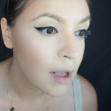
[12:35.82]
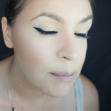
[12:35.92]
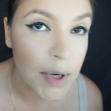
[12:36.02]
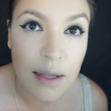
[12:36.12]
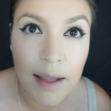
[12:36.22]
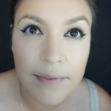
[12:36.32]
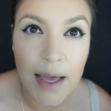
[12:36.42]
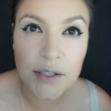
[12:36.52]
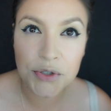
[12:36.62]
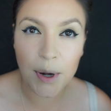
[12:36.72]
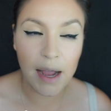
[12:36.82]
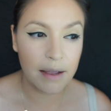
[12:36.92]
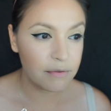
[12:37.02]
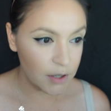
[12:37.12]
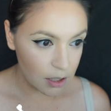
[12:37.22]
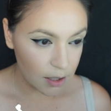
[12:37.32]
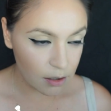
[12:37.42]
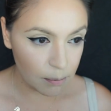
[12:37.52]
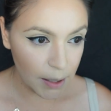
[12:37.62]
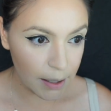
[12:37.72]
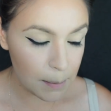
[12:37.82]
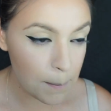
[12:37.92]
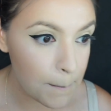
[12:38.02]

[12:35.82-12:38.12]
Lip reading: I'm gonna let that dry for a little bit.